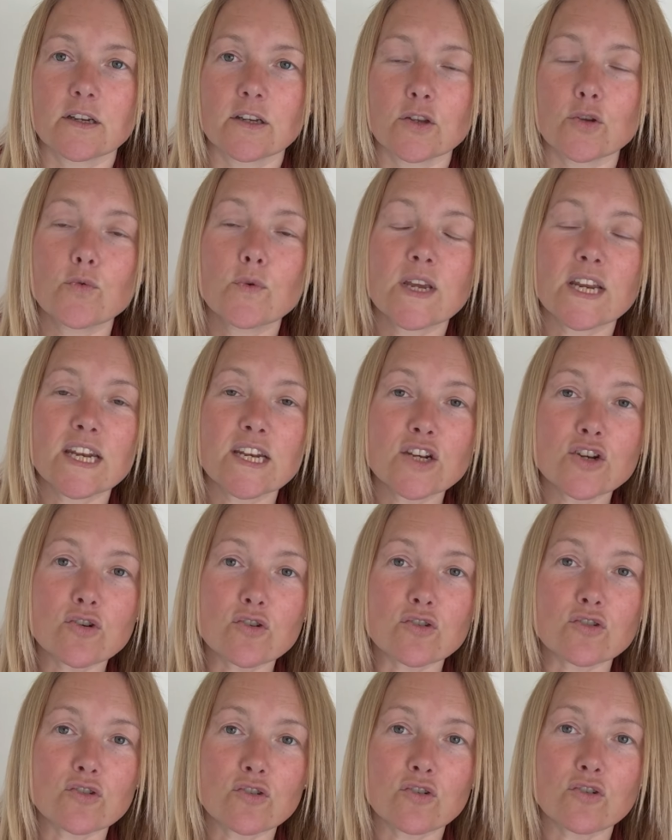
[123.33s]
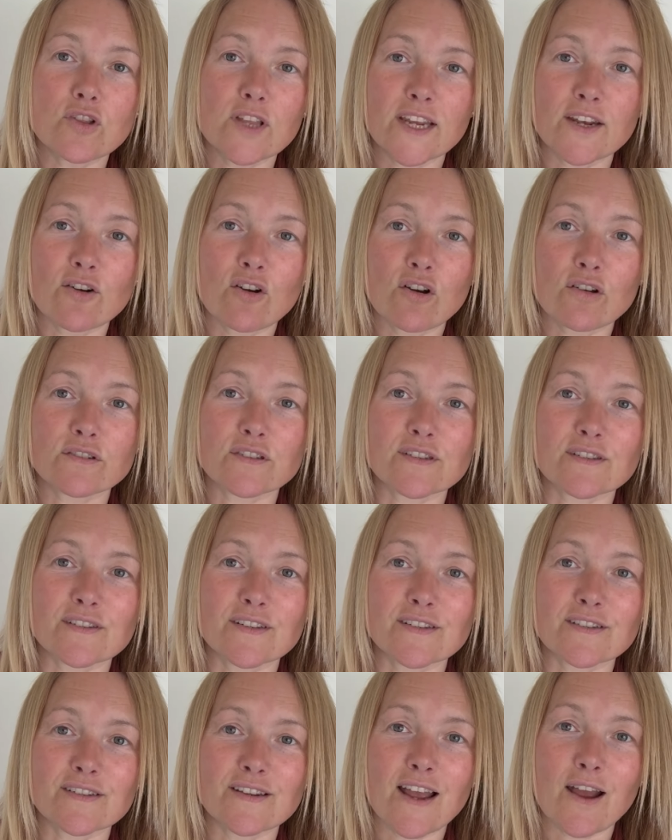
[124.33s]
You cannot call a
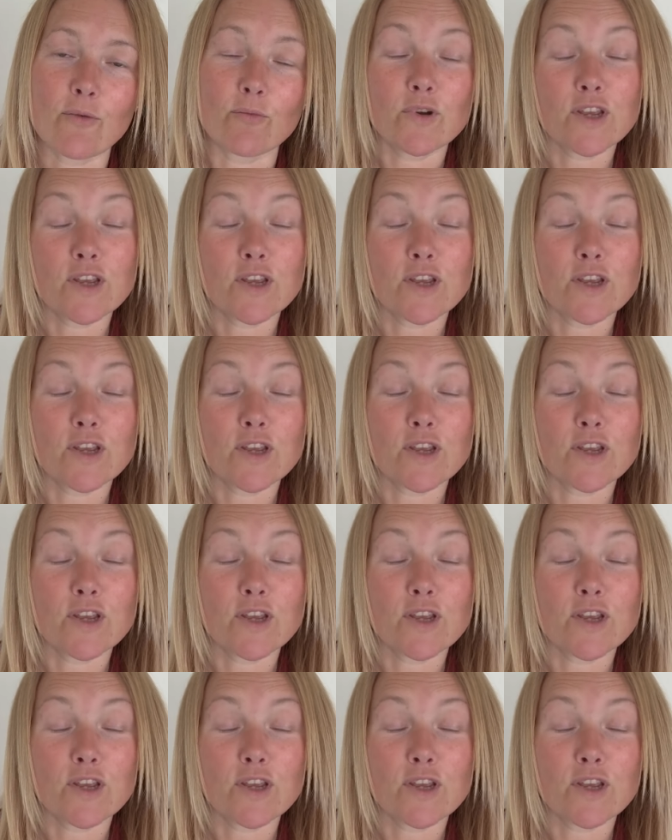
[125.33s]
narcissist out.